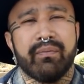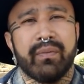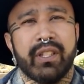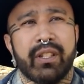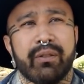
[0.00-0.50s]

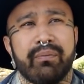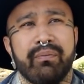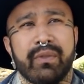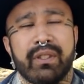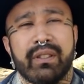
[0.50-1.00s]
you know,
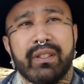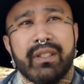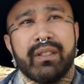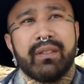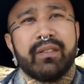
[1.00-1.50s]

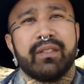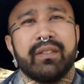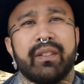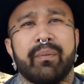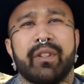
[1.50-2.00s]

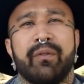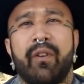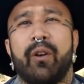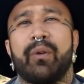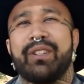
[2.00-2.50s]
something
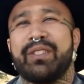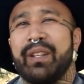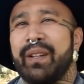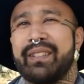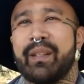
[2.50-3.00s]
far worse
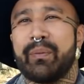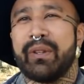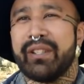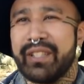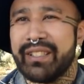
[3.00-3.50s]
than like
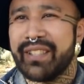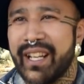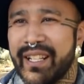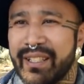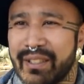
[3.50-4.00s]
separation
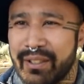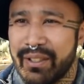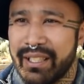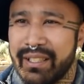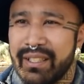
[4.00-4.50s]
anxiety, you know,
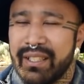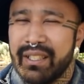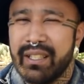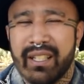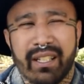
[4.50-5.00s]
like
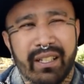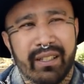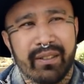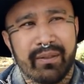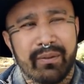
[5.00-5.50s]

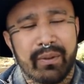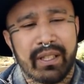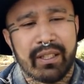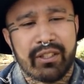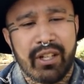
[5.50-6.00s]

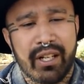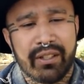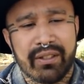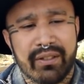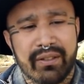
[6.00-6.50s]
when a
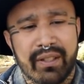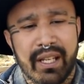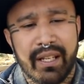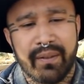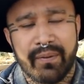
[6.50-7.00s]
child is
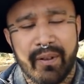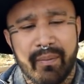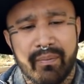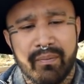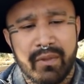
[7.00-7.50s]
taken
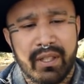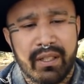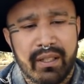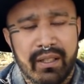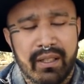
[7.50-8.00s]
from
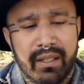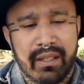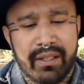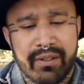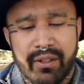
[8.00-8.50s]

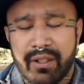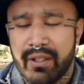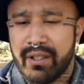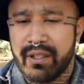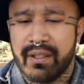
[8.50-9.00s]
his or
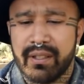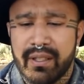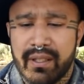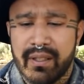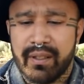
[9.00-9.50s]
her
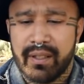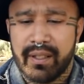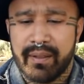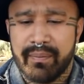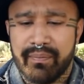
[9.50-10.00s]

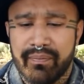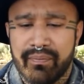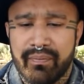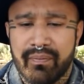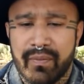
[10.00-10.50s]

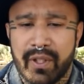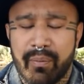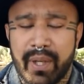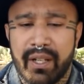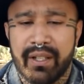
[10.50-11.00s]
you know,
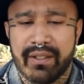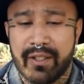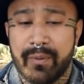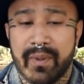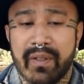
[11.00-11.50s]

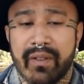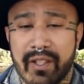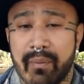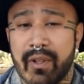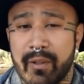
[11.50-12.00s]
parents, specifically
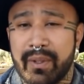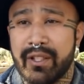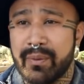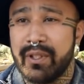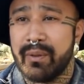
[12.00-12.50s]
the mother,
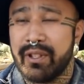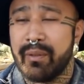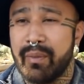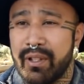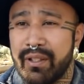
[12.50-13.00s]
because when you're with
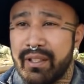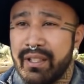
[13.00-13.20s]
your mother,